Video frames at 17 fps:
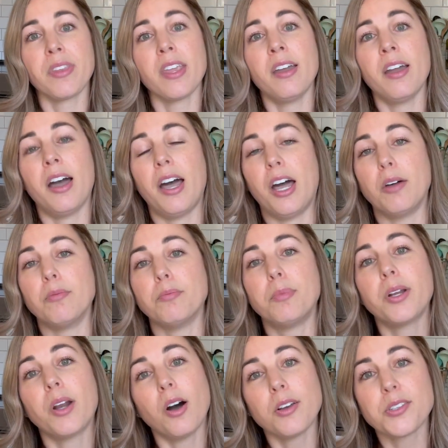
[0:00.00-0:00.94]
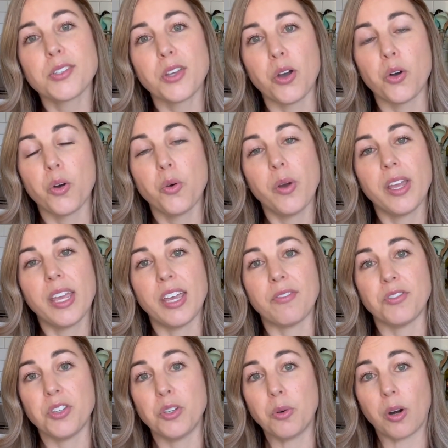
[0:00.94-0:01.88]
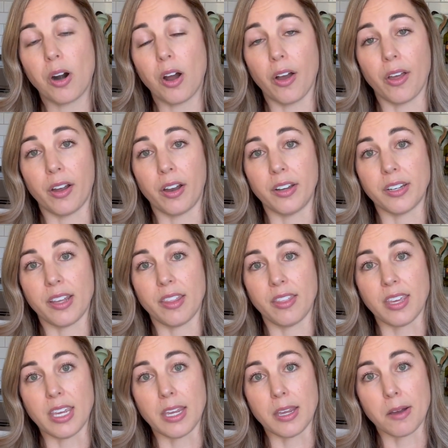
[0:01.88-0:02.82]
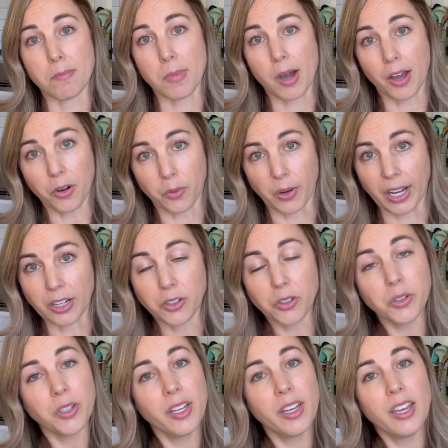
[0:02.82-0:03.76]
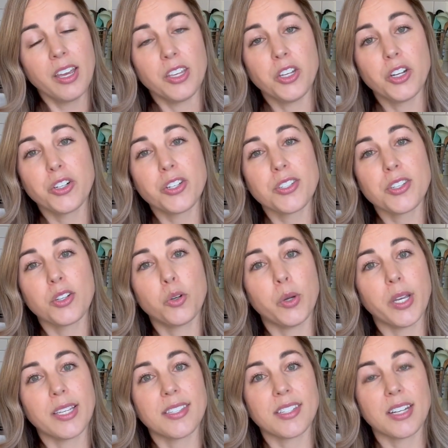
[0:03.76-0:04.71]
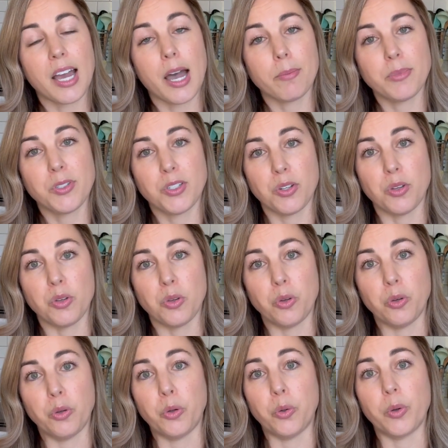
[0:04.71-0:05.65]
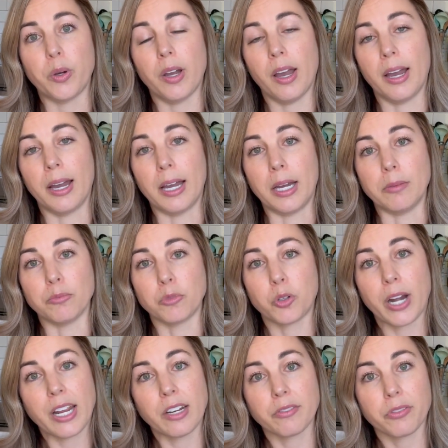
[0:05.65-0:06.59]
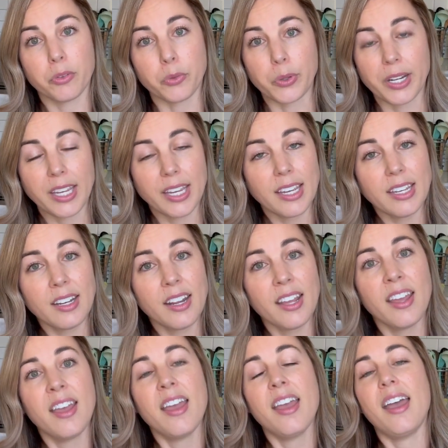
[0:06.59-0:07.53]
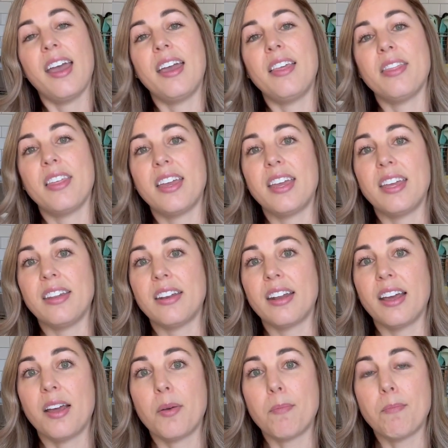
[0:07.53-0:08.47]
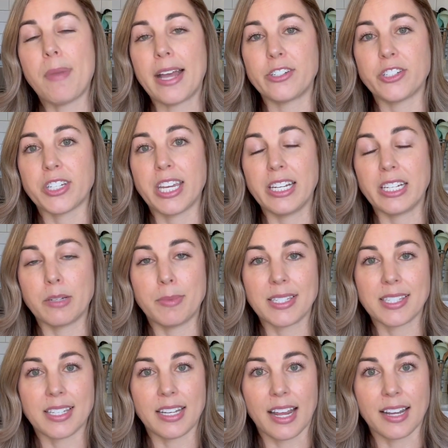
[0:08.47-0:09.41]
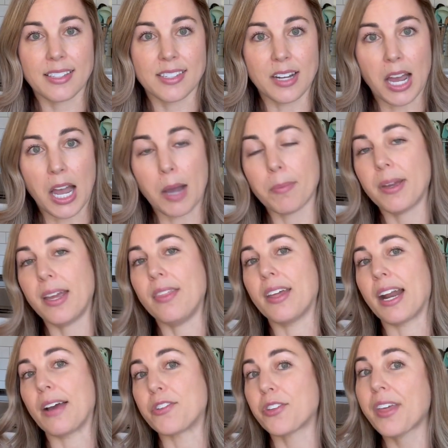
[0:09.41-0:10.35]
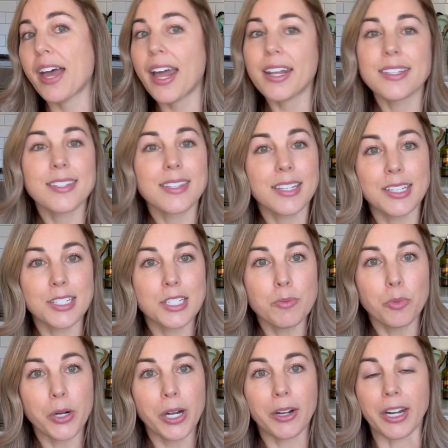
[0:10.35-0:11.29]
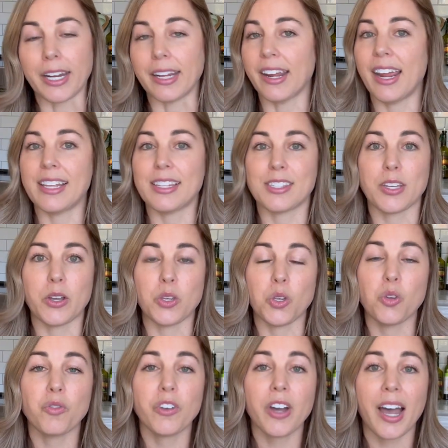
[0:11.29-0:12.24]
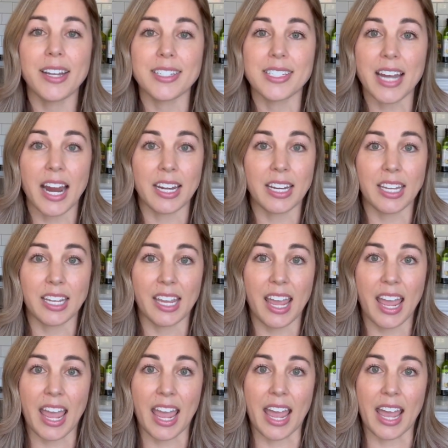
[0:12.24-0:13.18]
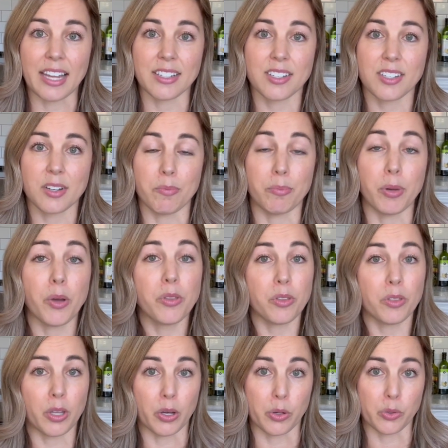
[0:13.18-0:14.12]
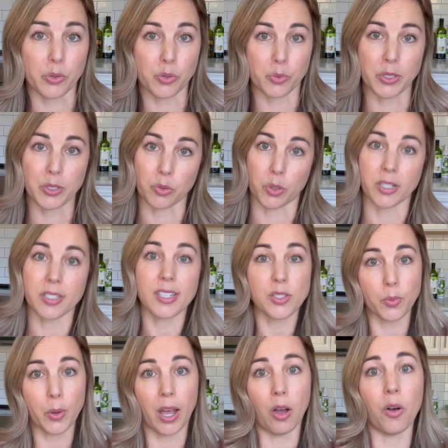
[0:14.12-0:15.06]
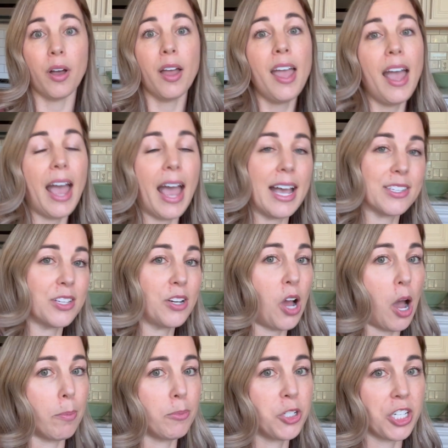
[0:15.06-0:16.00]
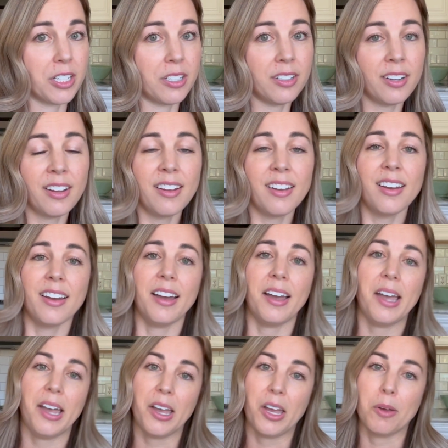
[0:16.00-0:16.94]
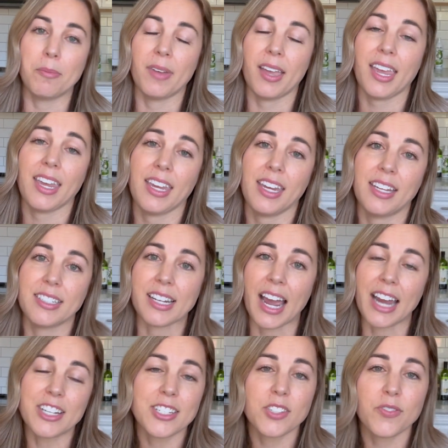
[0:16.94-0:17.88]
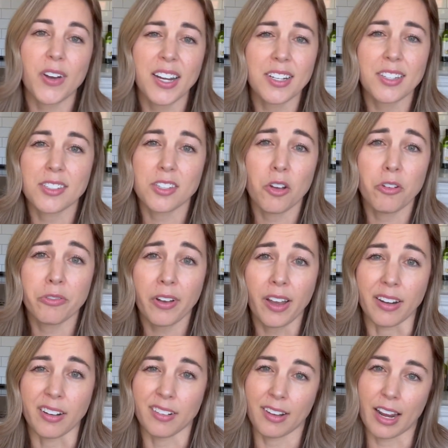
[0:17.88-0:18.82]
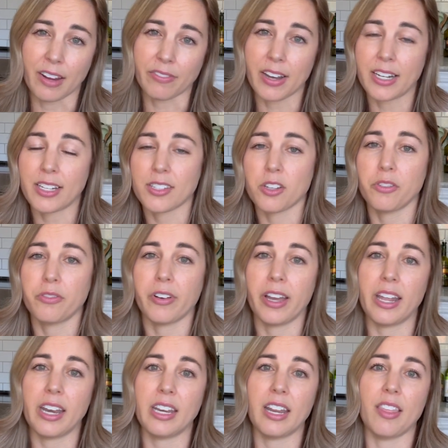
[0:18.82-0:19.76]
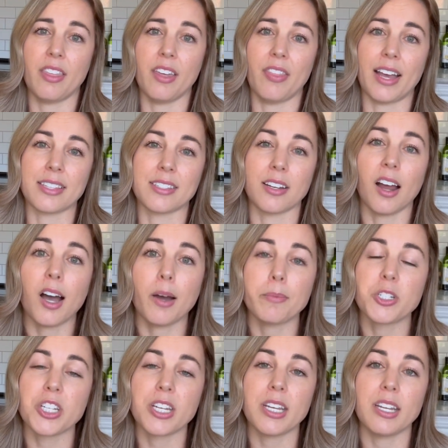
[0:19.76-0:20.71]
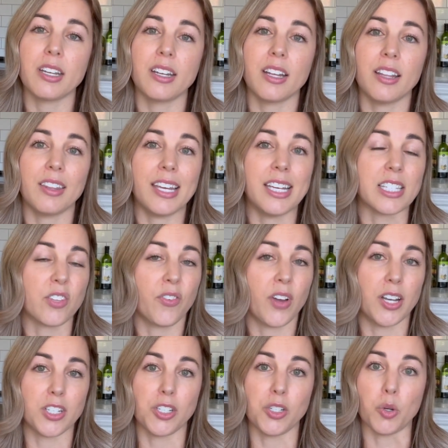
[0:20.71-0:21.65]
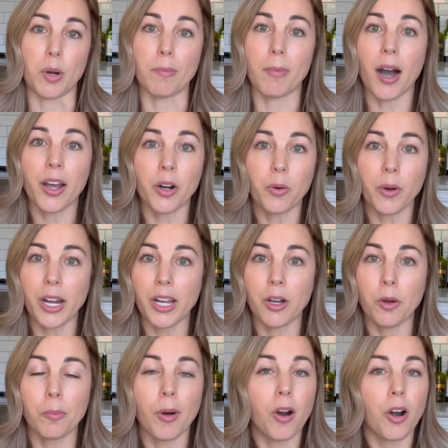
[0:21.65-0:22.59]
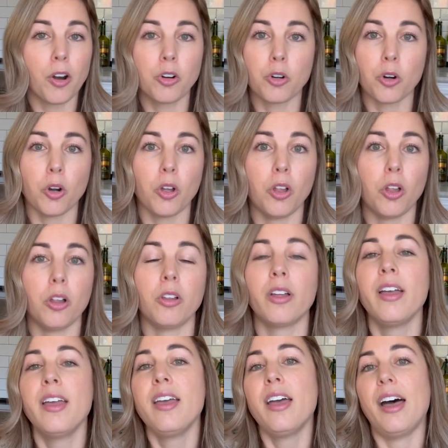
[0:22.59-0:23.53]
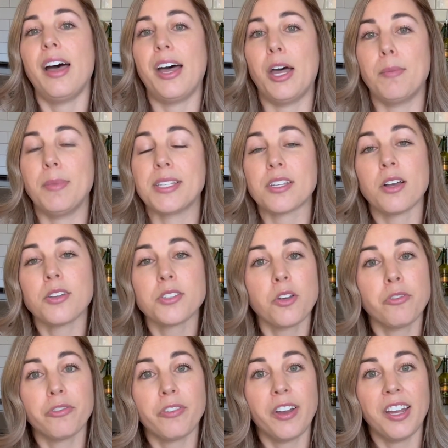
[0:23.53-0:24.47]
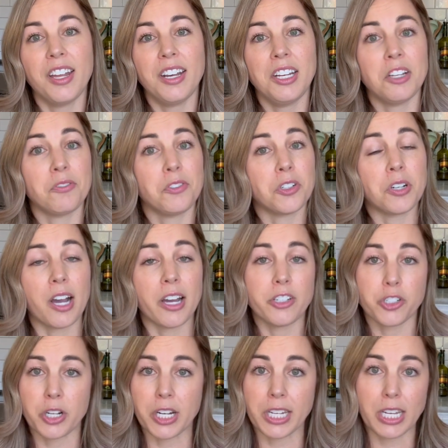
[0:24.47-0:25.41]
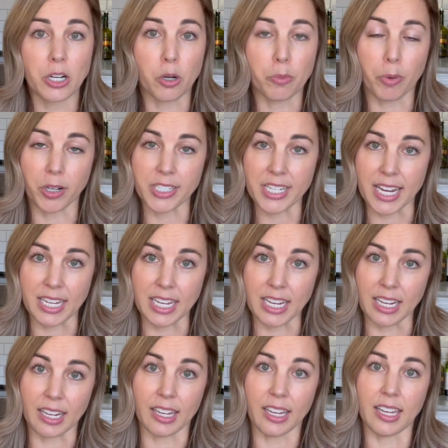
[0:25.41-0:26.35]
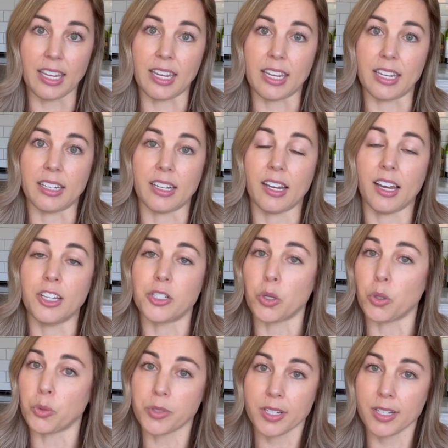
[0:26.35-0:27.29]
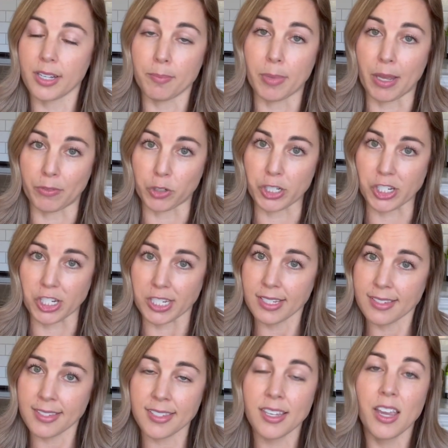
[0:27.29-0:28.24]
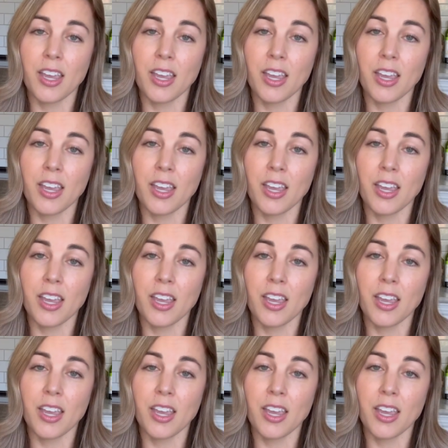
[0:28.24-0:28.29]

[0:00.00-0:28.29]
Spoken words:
But also, if you are on the monorail, you're just a quick stop to Grand Floridian, and then Magic Kingdom is the next stop, and then after that, it's the Contemporary. And so you've got dining at both of those resorts as well as an option. And I just find it so fun. I find it so fun that that's an option. It's fun to do a monorail bar crawl. It's also fun if you're not drinking or partaking in adult beverages.